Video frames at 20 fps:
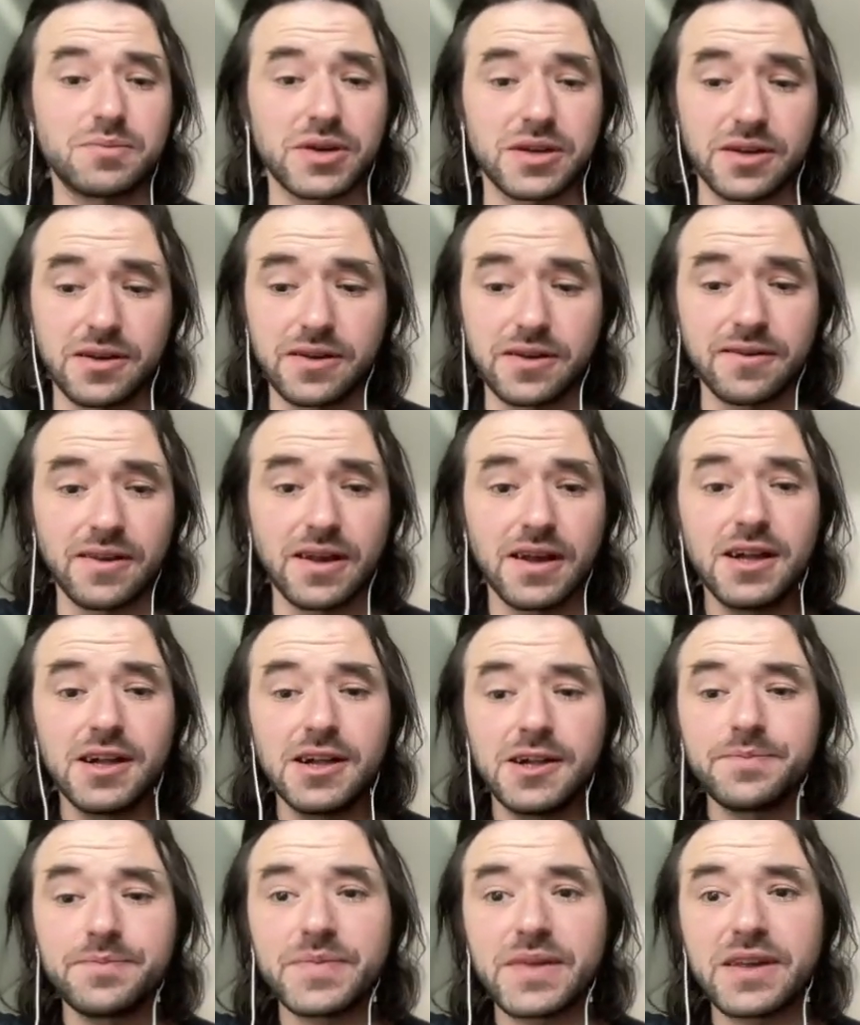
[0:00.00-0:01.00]
Because
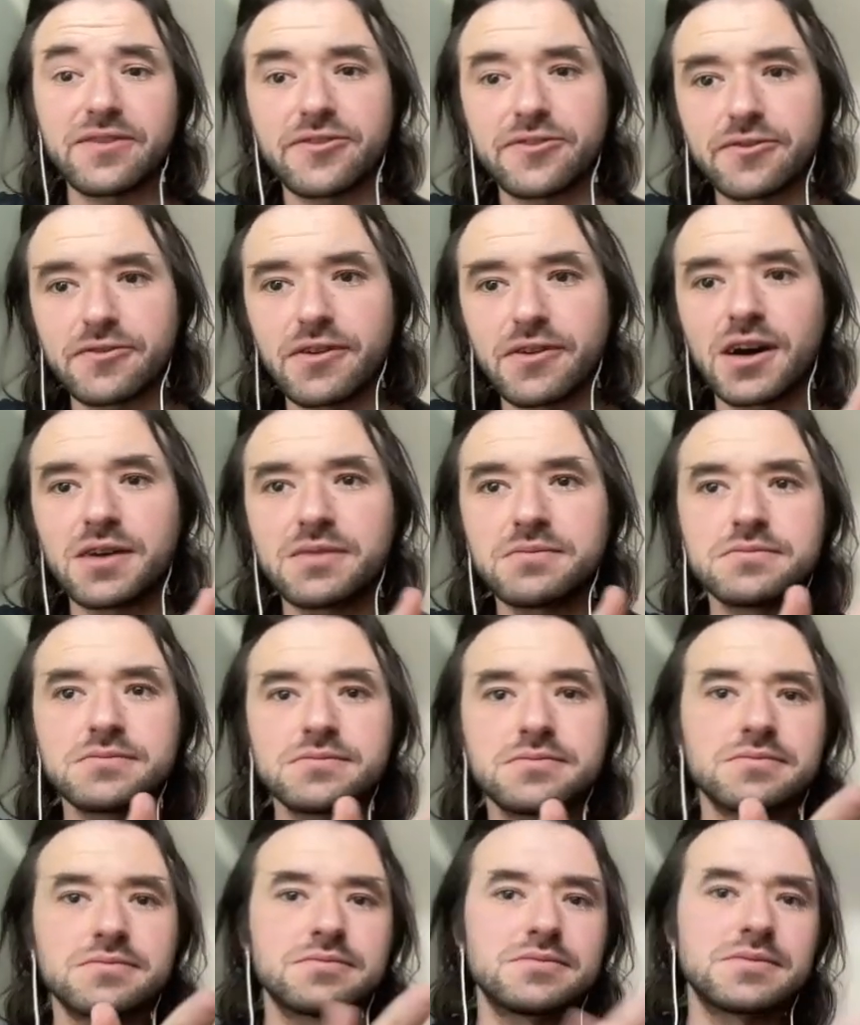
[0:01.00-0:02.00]
in
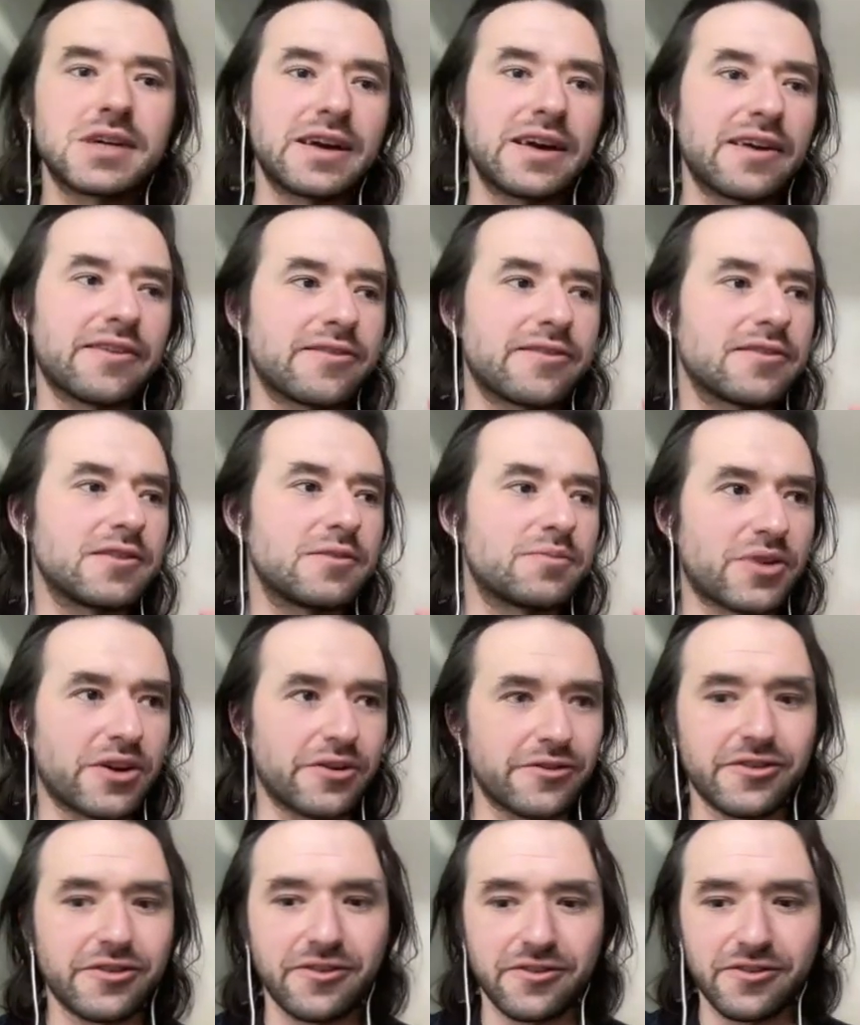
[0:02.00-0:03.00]
Scrum, I guess the
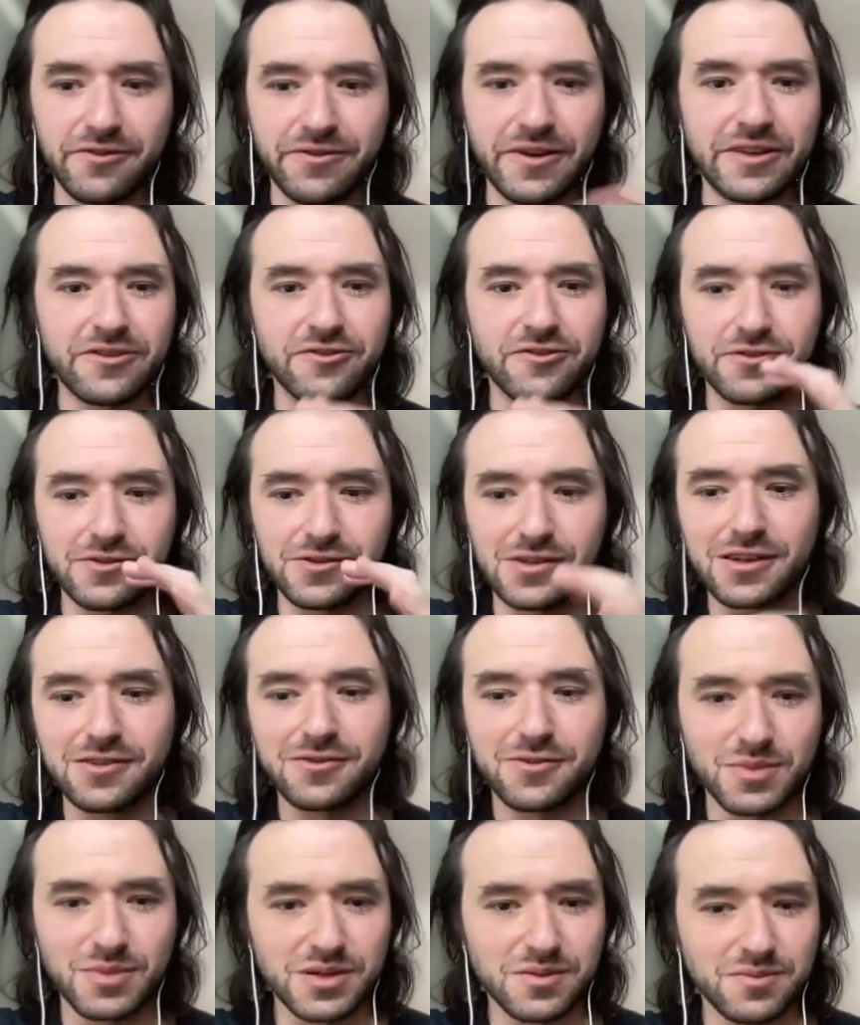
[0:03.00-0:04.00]
process defends you a
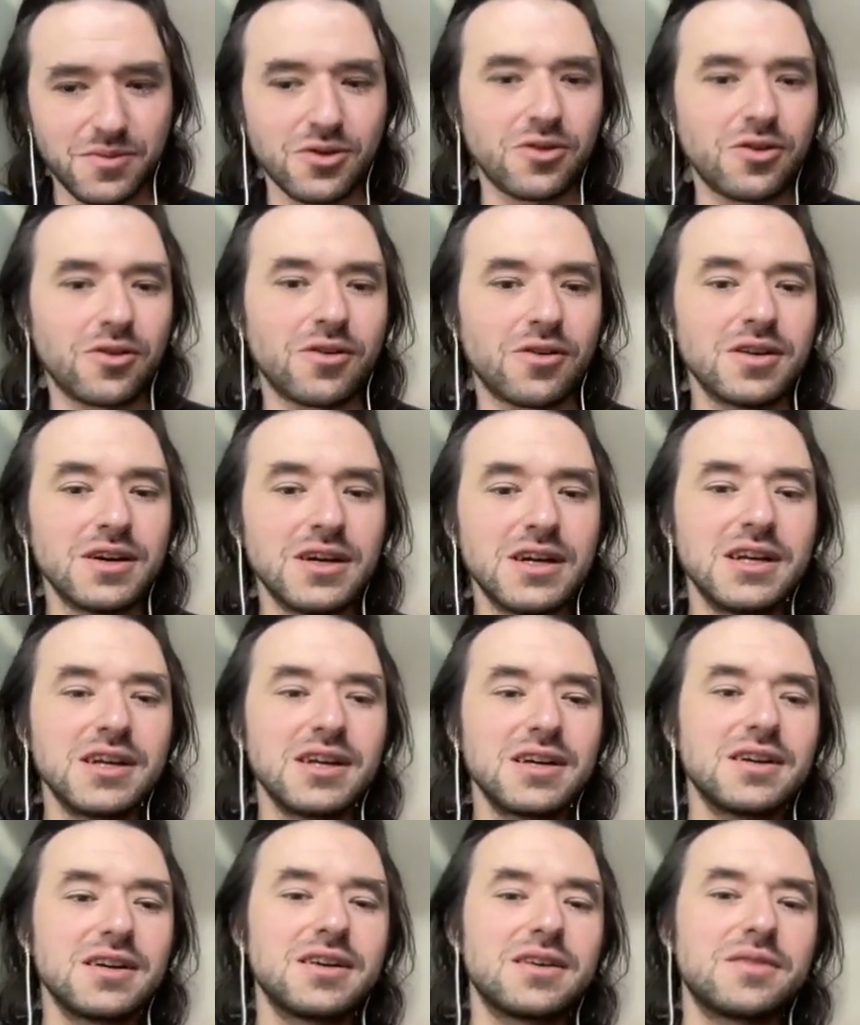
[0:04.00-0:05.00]
little bit more,
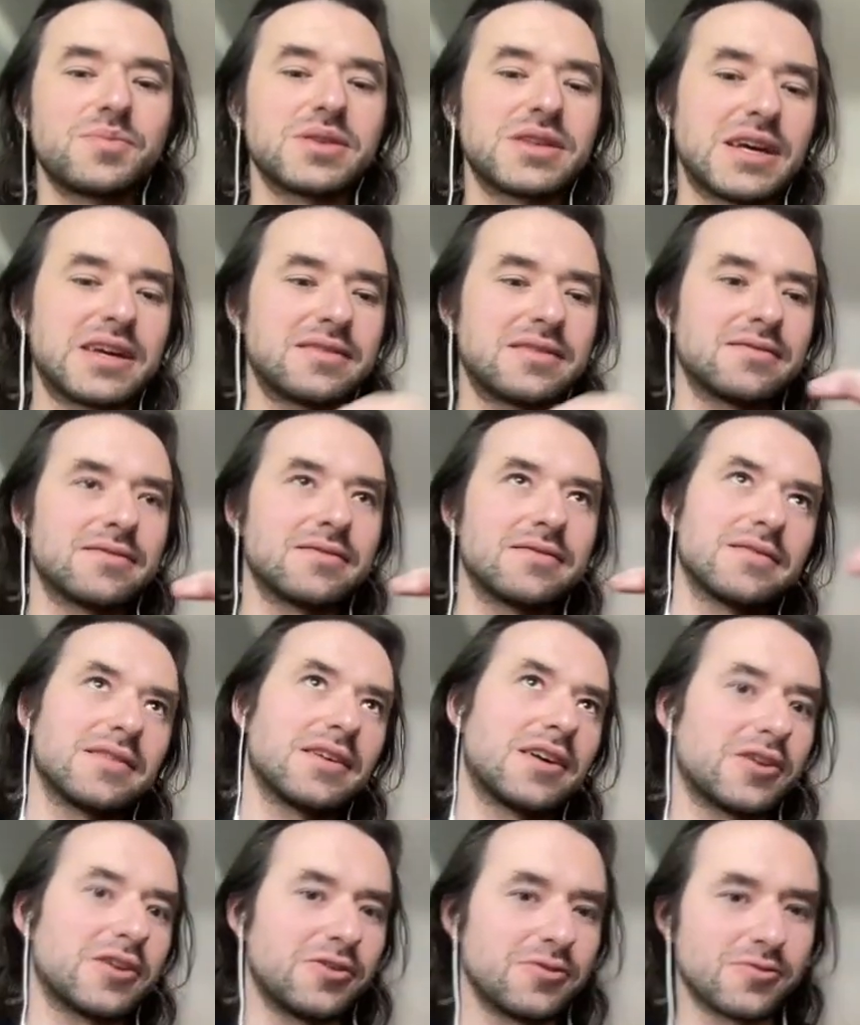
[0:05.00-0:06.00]
but then
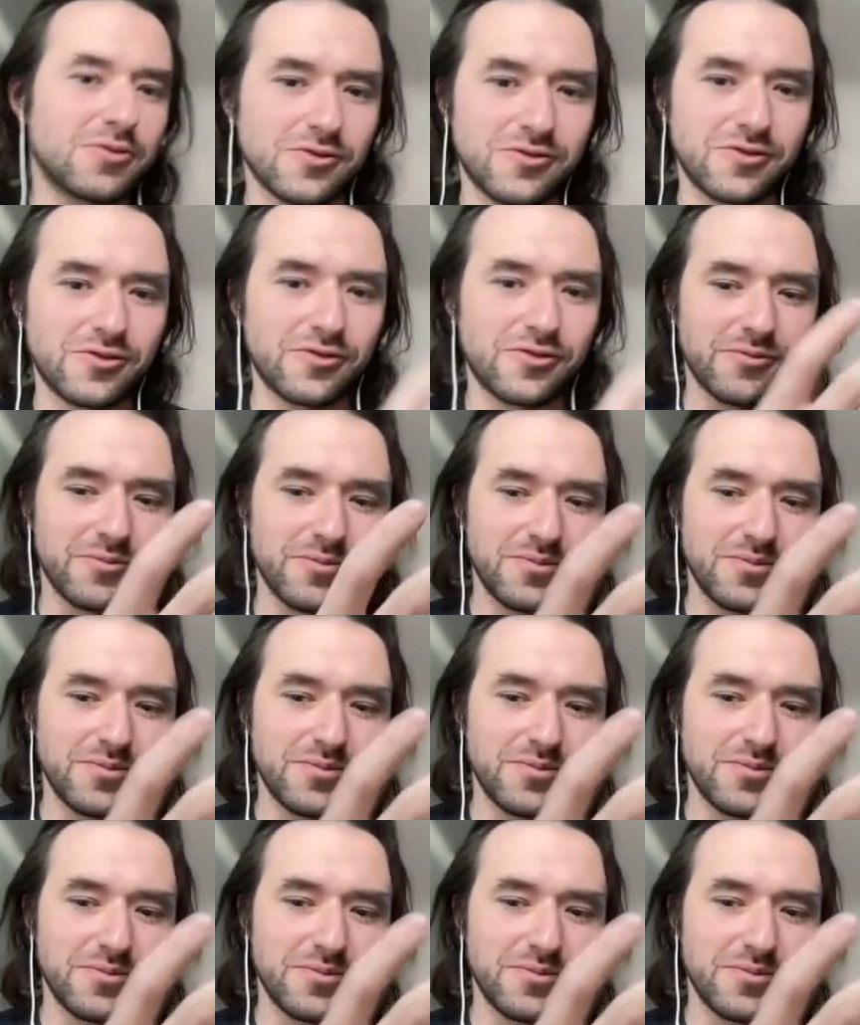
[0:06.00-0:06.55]
are you not too